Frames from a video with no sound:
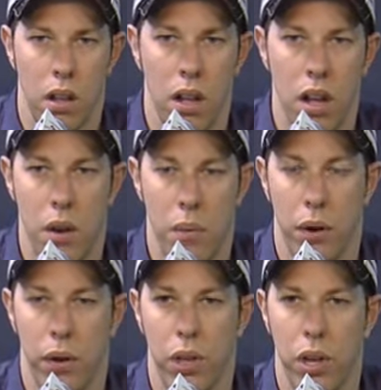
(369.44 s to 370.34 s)

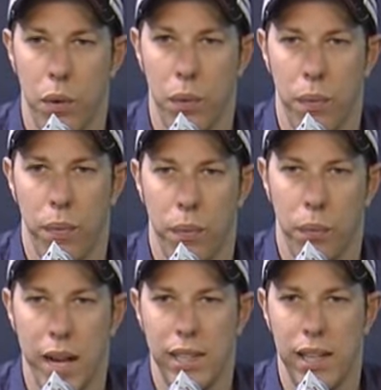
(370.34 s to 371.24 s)
Well, you know,
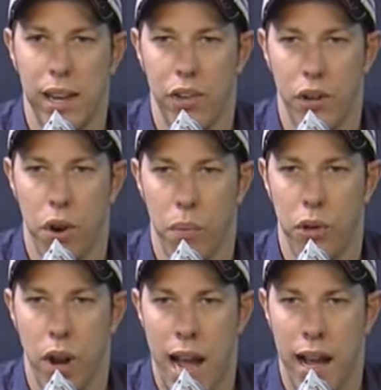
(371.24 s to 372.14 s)
racing at your home
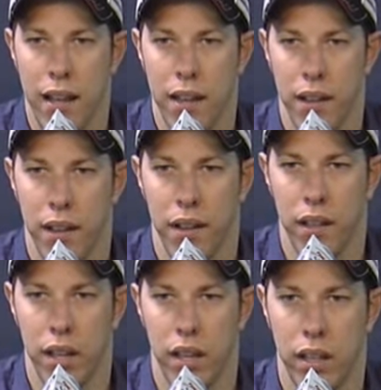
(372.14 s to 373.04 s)
track,
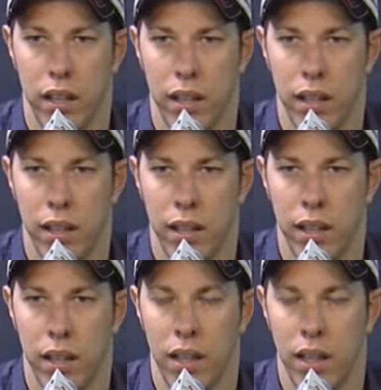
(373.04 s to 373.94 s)

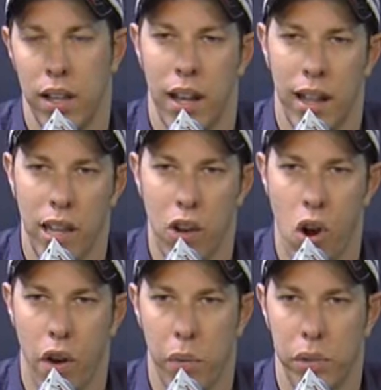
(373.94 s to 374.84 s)
I think
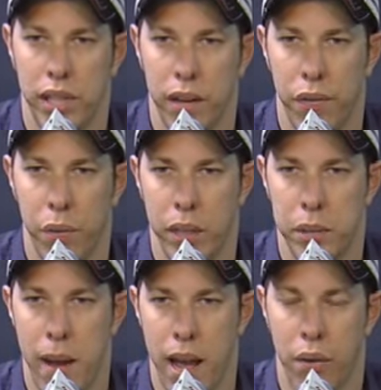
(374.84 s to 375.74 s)
Carl Edwards said a few
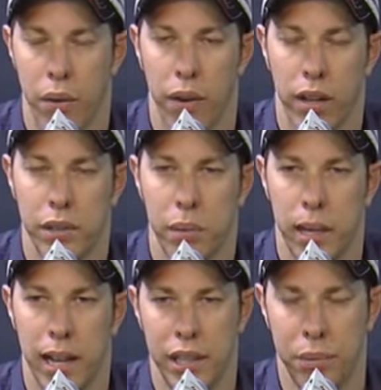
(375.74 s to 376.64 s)
weeks back, or I guess it would
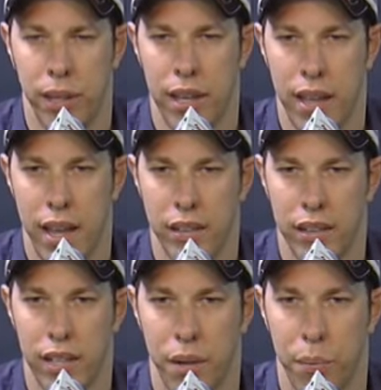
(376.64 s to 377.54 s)
have been last week at
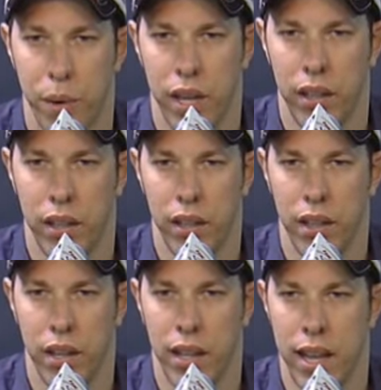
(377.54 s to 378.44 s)
Kansas, that winning
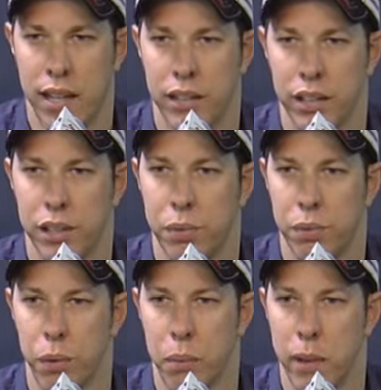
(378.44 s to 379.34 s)
in Kansas
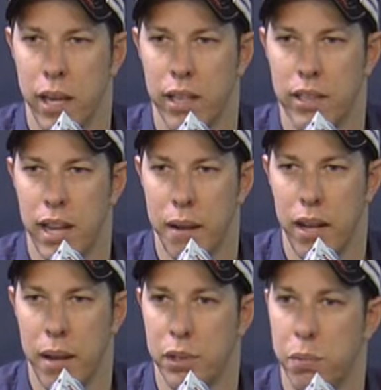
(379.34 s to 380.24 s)
would be the
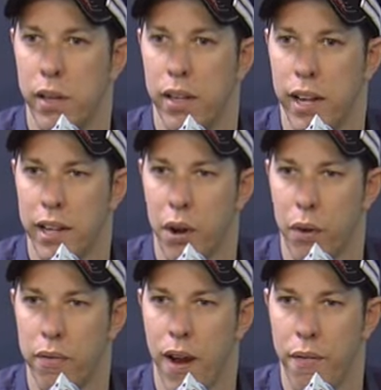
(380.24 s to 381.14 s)
same to him as winning the
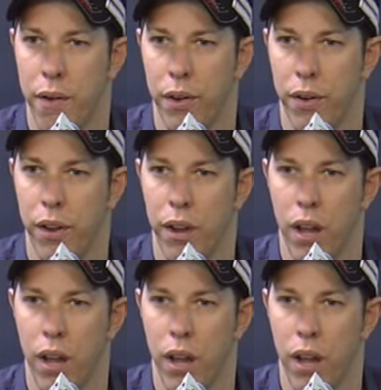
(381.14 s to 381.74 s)
Daytona 500.